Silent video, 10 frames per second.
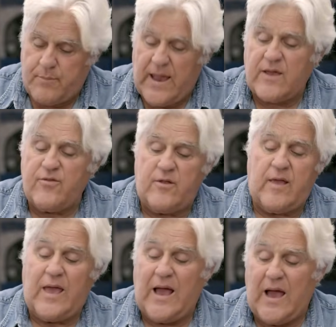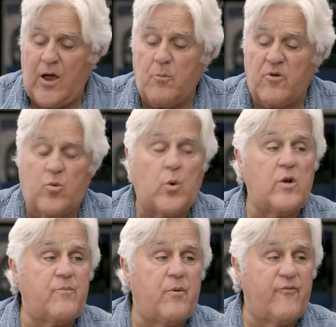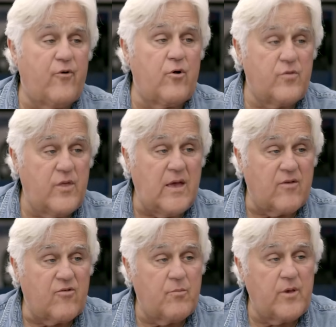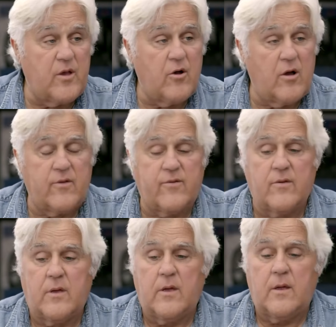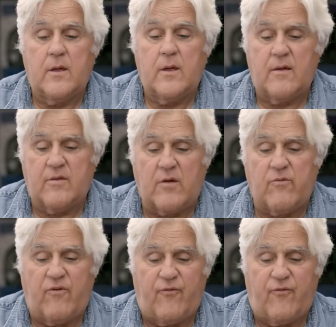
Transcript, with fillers: back in the day, I almost would have preferred this because, as Henry